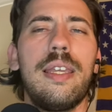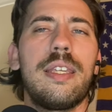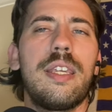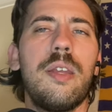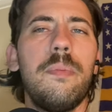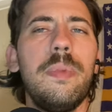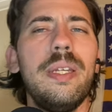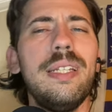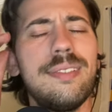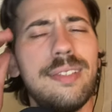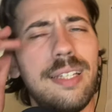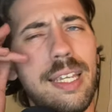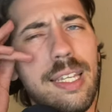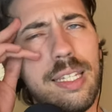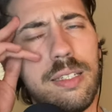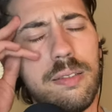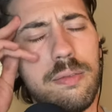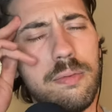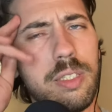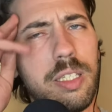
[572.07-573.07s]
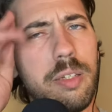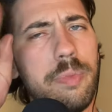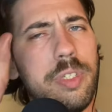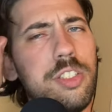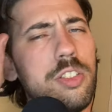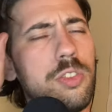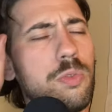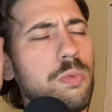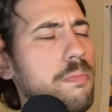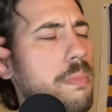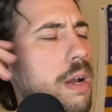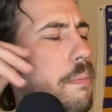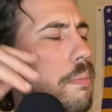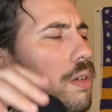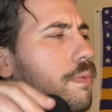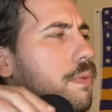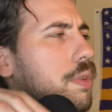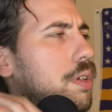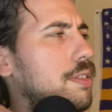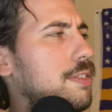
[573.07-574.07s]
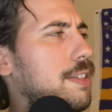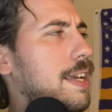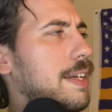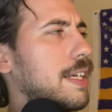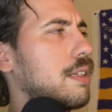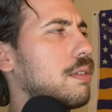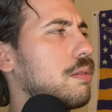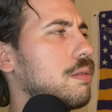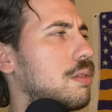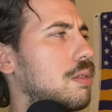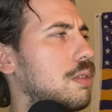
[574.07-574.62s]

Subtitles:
Can we just remember for a second?